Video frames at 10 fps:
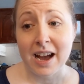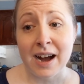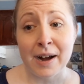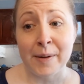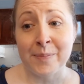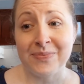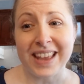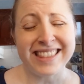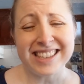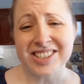And
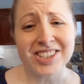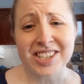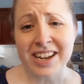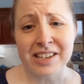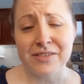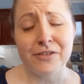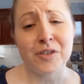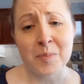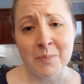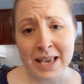that's just kind of,
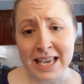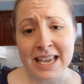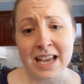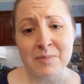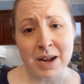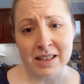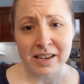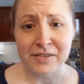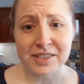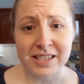for me and my
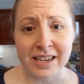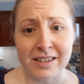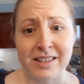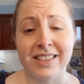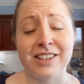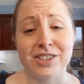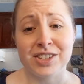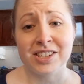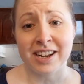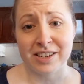lifestyle, that's
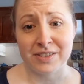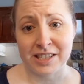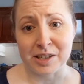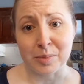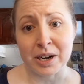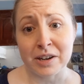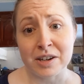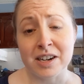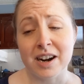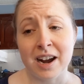just kind of a deal
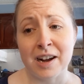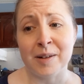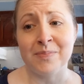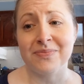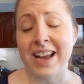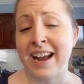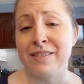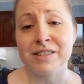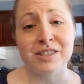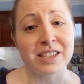breaker. I
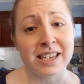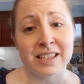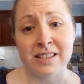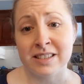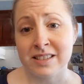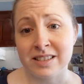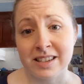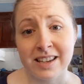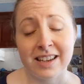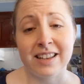have little kids,
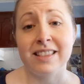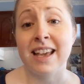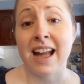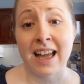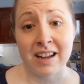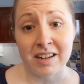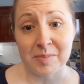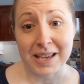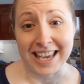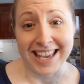they hang
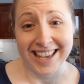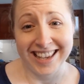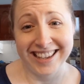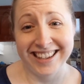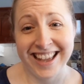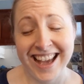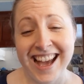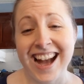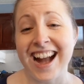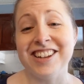on me.
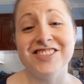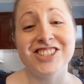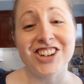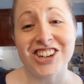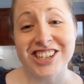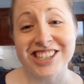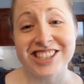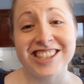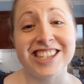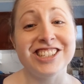I have
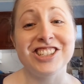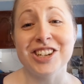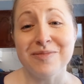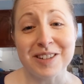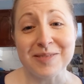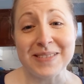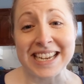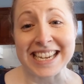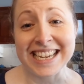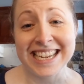dogs that jump on
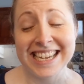me.